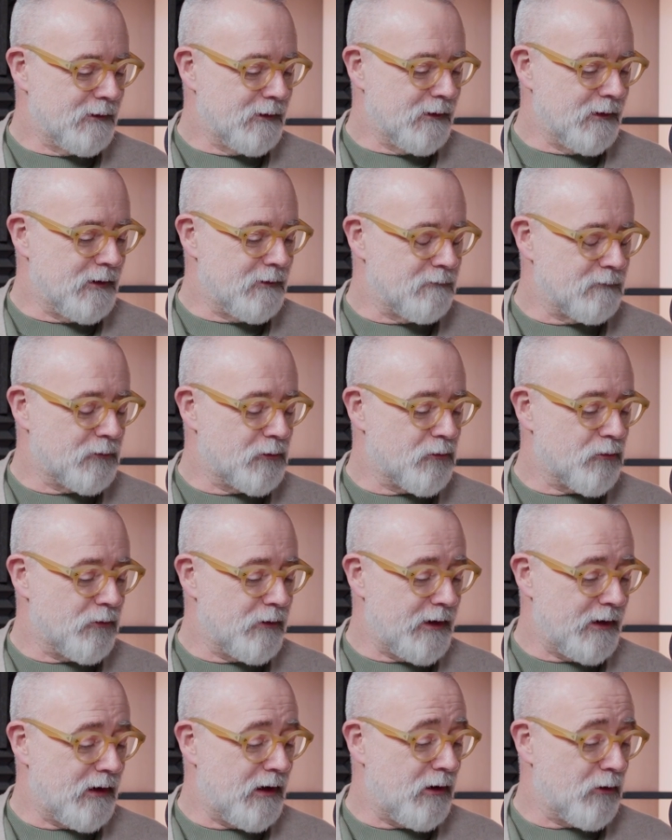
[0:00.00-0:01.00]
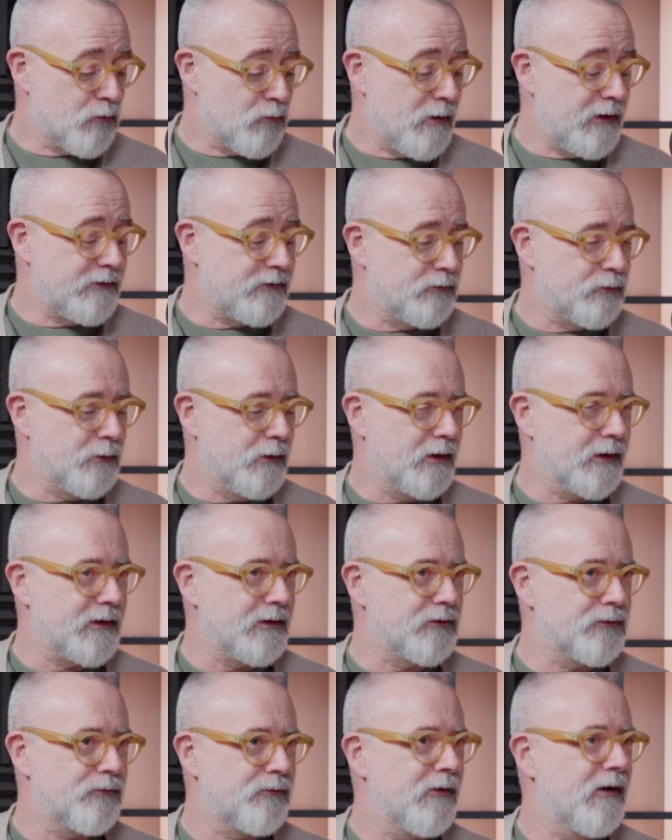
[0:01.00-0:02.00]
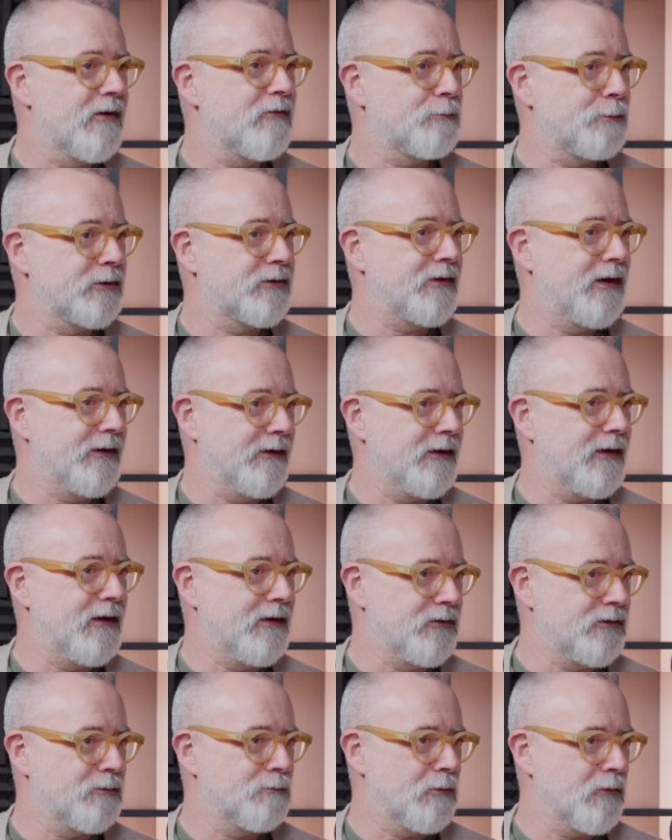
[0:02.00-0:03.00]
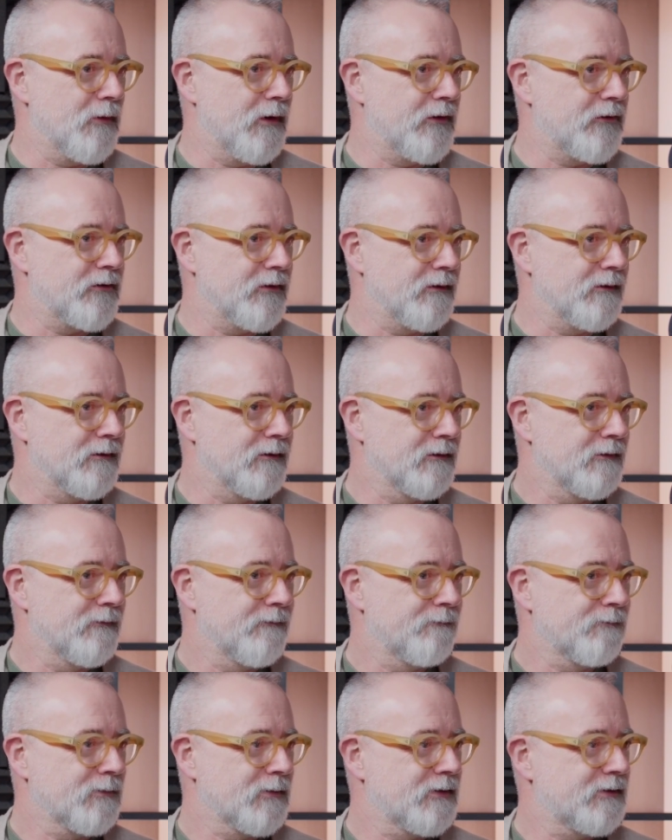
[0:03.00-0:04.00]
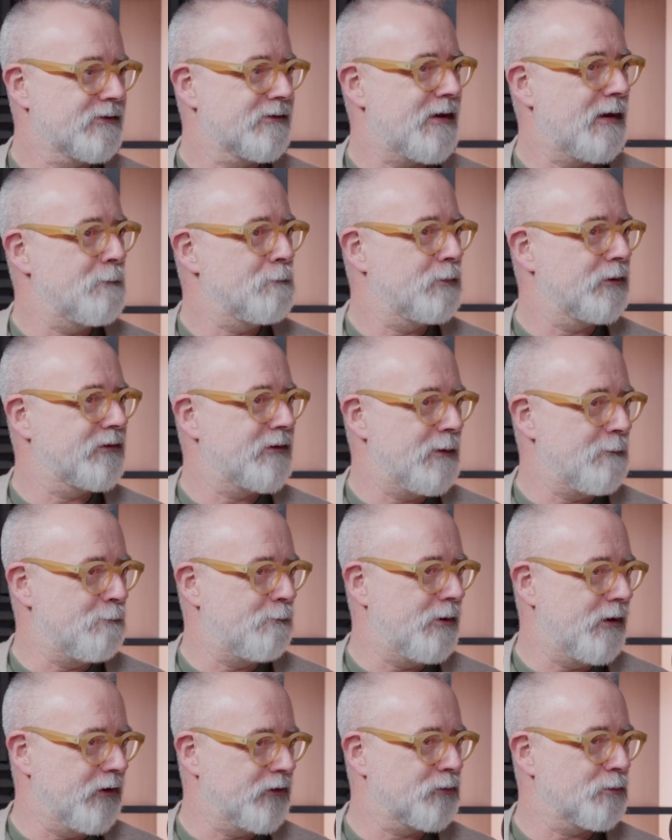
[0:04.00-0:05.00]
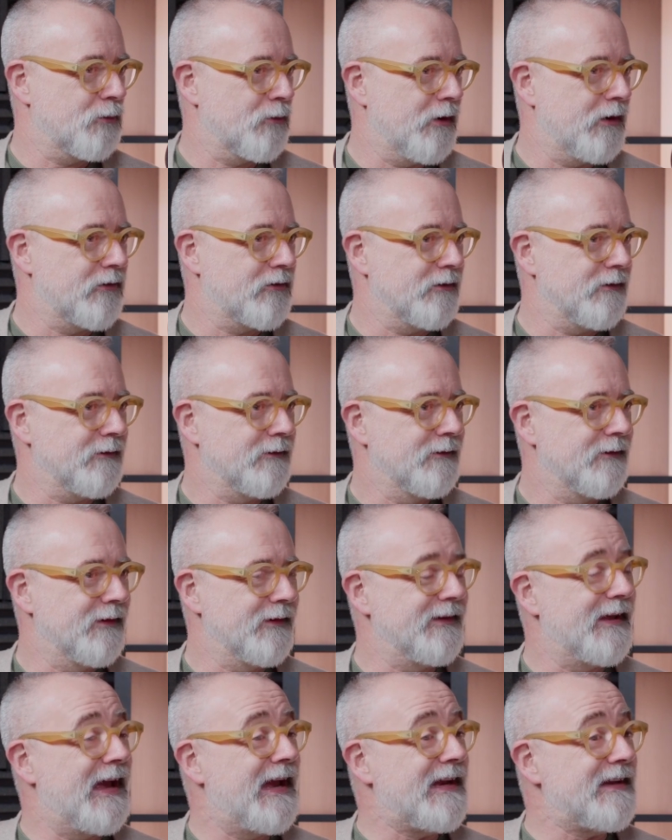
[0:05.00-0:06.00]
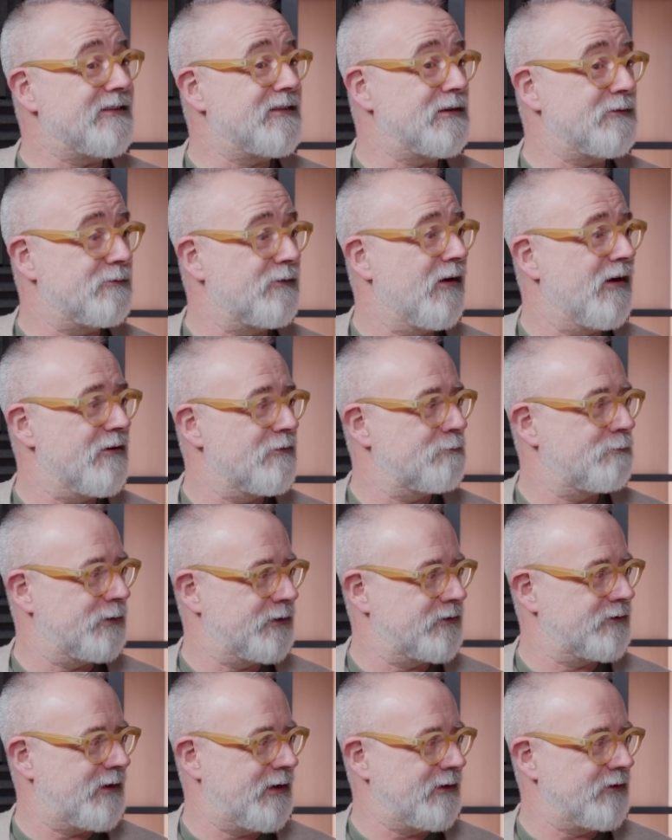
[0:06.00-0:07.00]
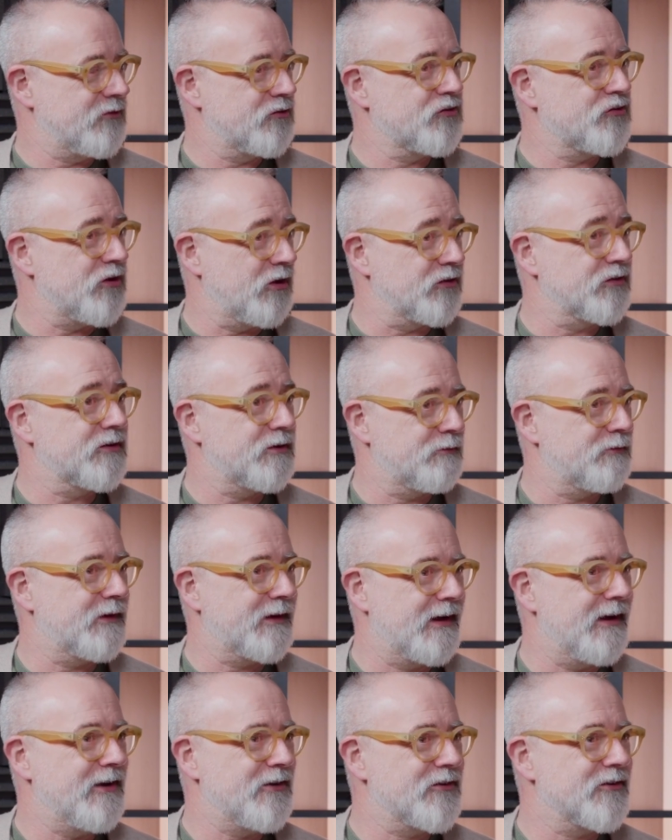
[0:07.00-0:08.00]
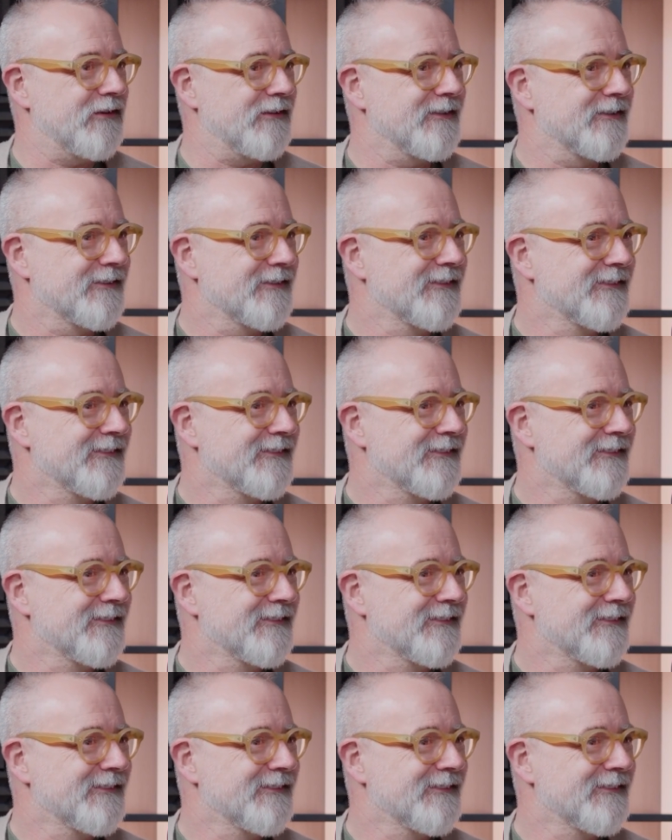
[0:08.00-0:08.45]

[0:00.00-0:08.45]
our creative work is 5% inspiration, 10% perspiration, and 85% justification.